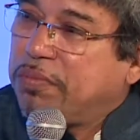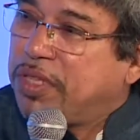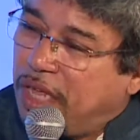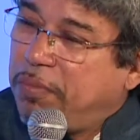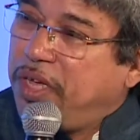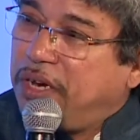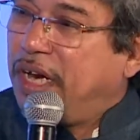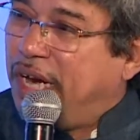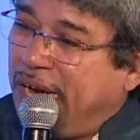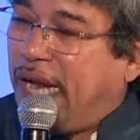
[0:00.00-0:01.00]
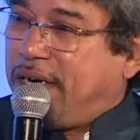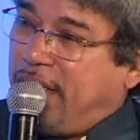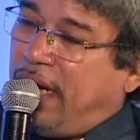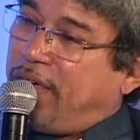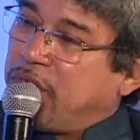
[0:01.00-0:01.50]
but there'll be a net
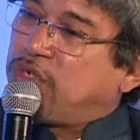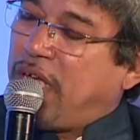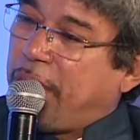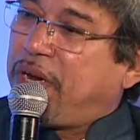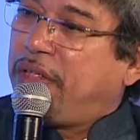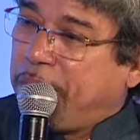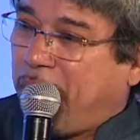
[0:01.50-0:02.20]
net which will happen at the